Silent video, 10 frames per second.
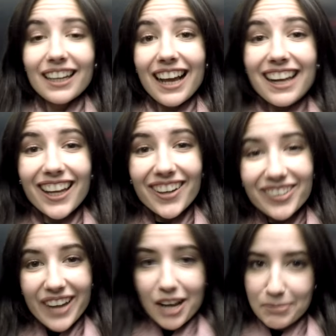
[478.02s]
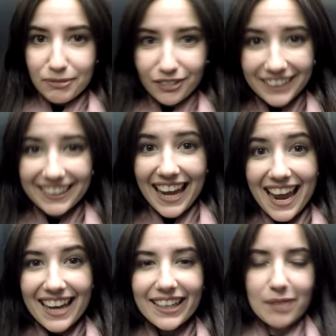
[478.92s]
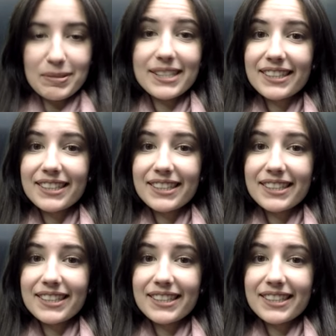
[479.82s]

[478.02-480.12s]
Hello, happy Friday. I'm just